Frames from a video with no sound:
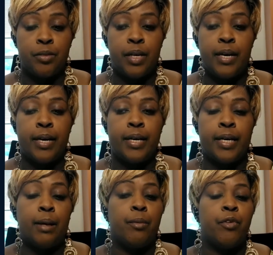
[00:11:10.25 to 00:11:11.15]
Okay,
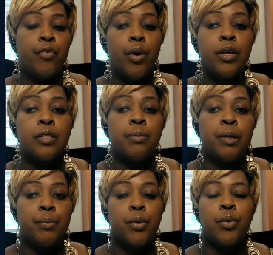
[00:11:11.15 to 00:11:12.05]
and I'm referring to
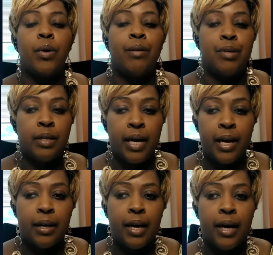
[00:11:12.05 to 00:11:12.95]
people who have a
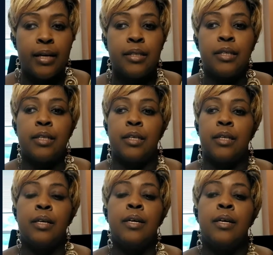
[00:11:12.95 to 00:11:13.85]
NACA
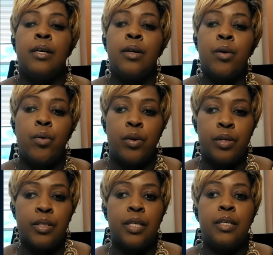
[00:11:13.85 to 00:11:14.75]
ID, who are
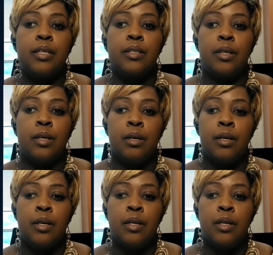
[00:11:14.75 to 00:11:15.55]
attending their